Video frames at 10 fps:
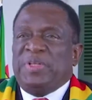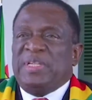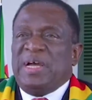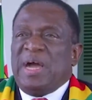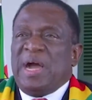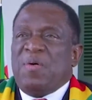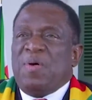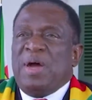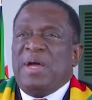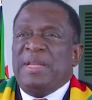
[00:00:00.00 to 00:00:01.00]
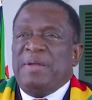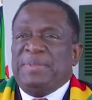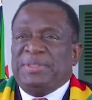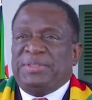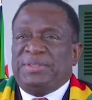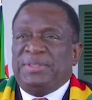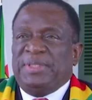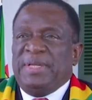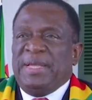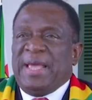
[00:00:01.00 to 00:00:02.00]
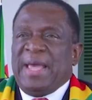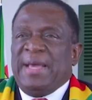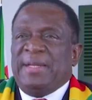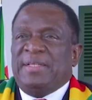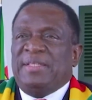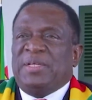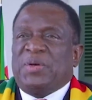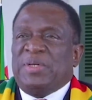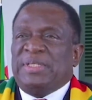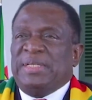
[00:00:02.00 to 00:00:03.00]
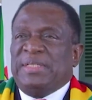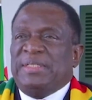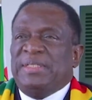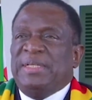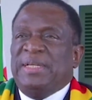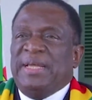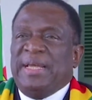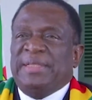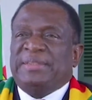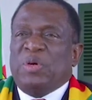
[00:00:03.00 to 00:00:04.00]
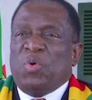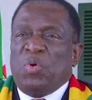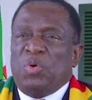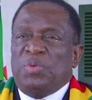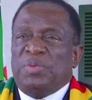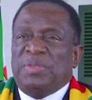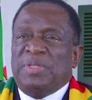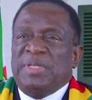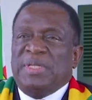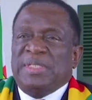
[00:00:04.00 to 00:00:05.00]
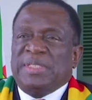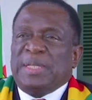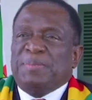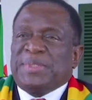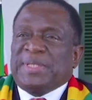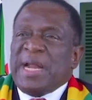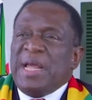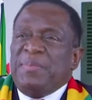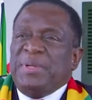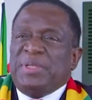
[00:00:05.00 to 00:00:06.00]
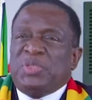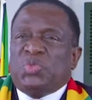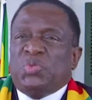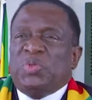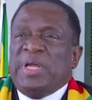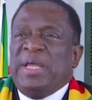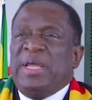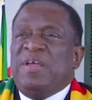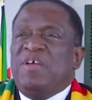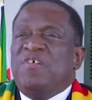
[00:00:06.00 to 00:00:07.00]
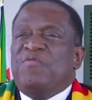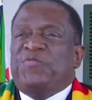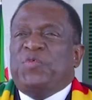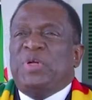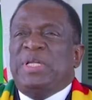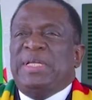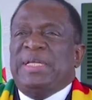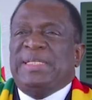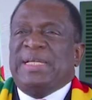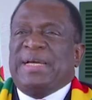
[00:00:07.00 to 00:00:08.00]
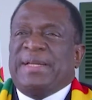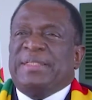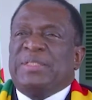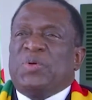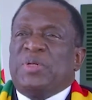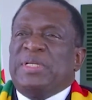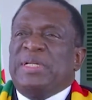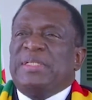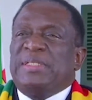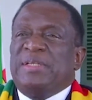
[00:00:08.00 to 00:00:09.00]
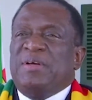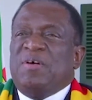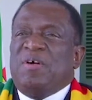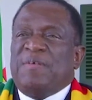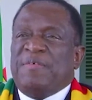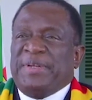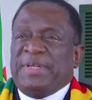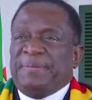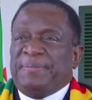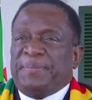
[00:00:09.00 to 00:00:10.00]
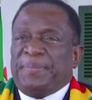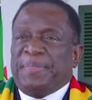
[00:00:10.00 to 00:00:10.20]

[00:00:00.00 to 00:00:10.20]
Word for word: with our neighbors and the continent as a whole, subscribing to a fully integrated continent of Africa.